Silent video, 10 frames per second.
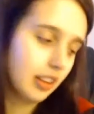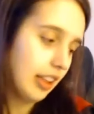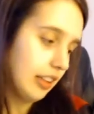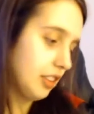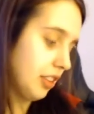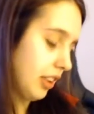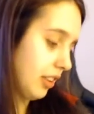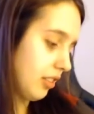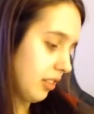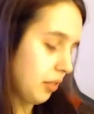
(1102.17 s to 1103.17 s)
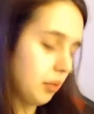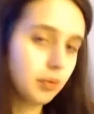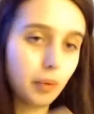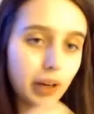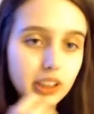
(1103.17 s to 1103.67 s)
clear string or
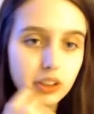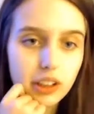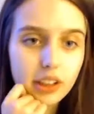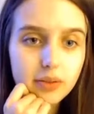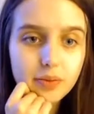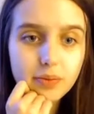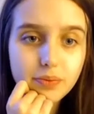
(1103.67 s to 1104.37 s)
white string.